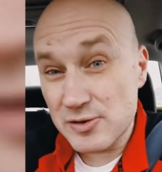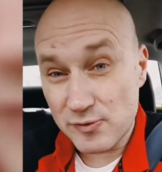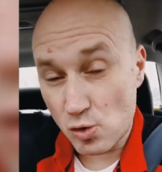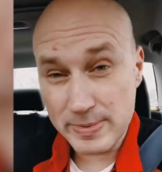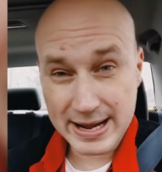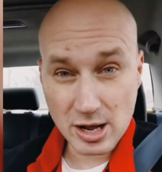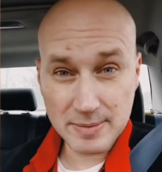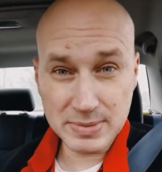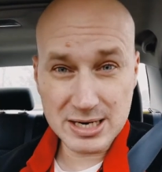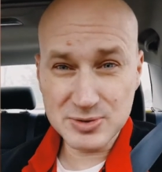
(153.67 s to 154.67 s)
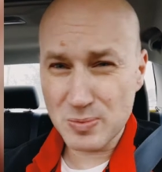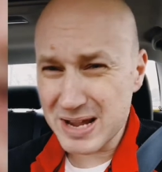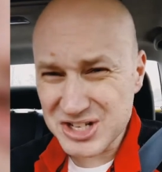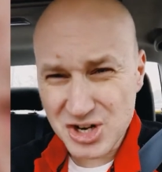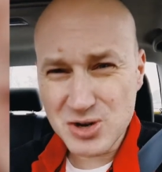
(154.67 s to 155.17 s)
format on Medium. So
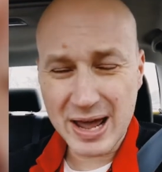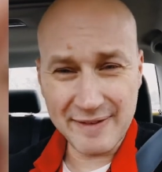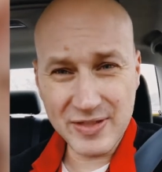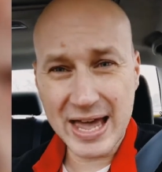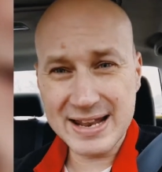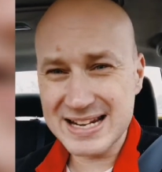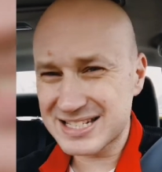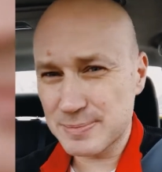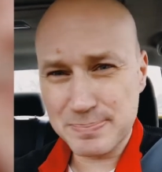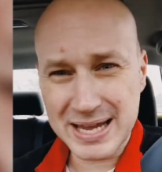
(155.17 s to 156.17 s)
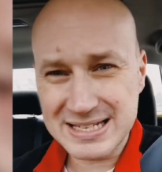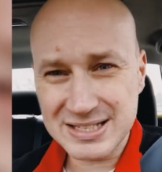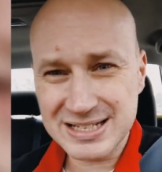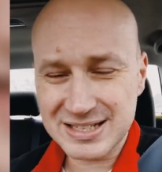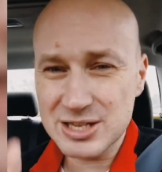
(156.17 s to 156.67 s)
make sure you have that. That's the
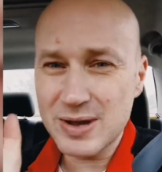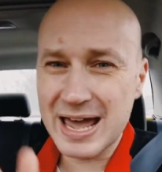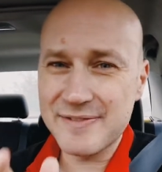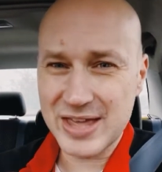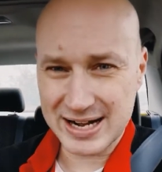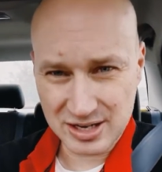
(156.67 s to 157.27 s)
basics, that you have that